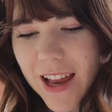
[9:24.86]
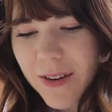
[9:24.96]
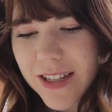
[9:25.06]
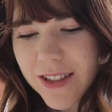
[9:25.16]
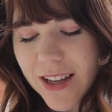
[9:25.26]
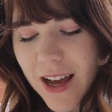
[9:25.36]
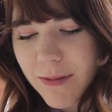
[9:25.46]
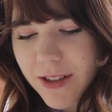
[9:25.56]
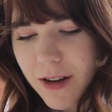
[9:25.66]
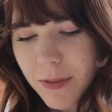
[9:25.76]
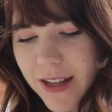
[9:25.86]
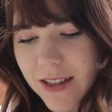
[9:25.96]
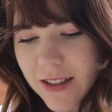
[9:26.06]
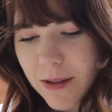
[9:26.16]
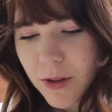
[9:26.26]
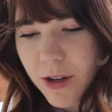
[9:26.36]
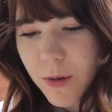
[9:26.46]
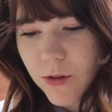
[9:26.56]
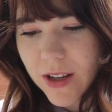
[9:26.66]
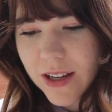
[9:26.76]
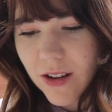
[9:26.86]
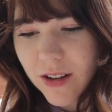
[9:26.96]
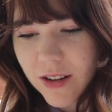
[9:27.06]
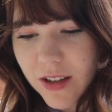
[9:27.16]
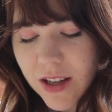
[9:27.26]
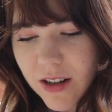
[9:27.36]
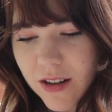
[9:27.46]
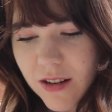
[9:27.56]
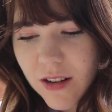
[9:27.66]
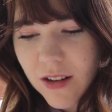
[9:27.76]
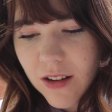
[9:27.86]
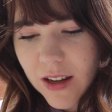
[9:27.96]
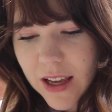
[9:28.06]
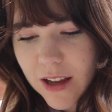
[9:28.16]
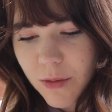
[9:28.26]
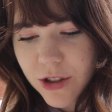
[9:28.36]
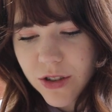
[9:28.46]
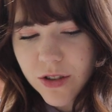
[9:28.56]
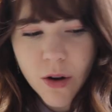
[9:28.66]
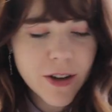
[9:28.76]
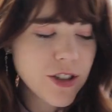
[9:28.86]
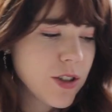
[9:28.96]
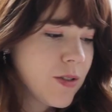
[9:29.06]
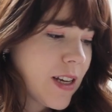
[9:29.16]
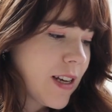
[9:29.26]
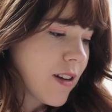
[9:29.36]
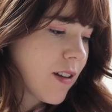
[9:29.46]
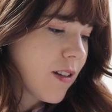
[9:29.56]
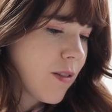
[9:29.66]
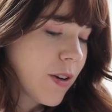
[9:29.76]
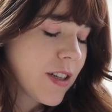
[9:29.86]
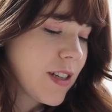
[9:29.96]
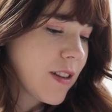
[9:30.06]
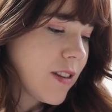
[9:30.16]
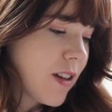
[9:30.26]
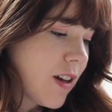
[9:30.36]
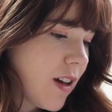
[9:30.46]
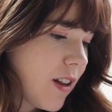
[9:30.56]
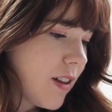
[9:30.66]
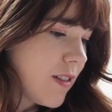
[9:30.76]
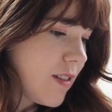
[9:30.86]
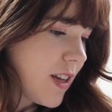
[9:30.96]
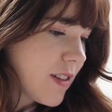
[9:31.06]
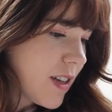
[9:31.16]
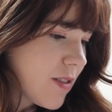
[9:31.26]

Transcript: Anyways, so yeah, I'm just gonna play some good music on here, and we're just going to take the next